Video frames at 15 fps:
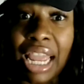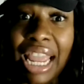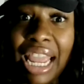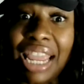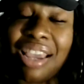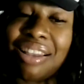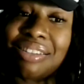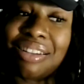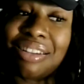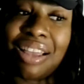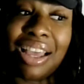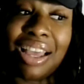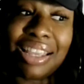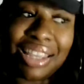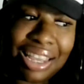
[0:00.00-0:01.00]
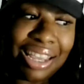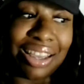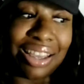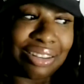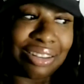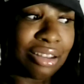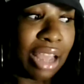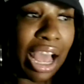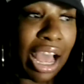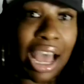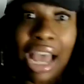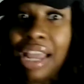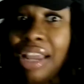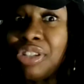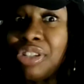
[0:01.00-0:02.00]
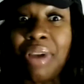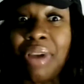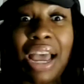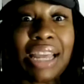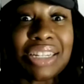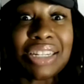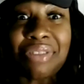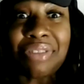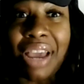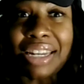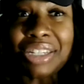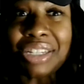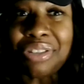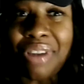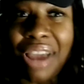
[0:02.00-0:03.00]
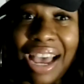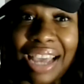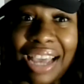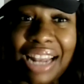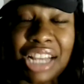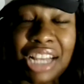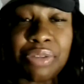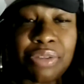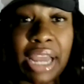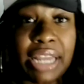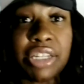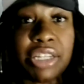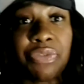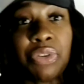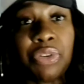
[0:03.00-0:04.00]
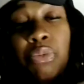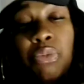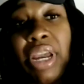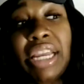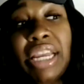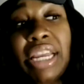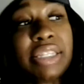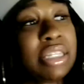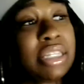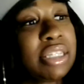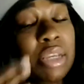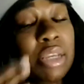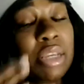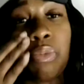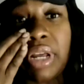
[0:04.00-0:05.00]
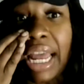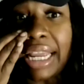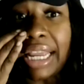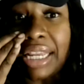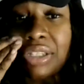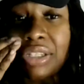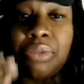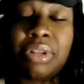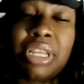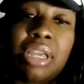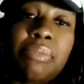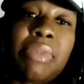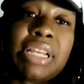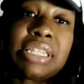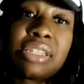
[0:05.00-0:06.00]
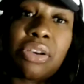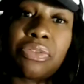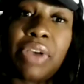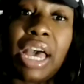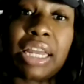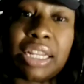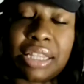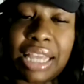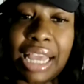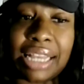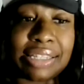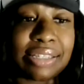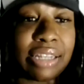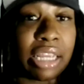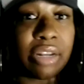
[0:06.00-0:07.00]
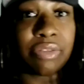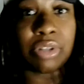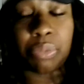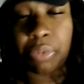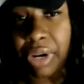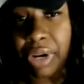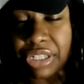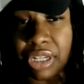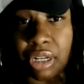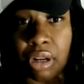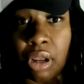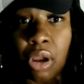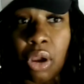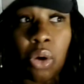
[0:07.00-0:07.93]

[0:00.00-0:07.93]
And again, I had tried and tried and tried. I tried different ways to see what I can do to get myself out of that state of depression.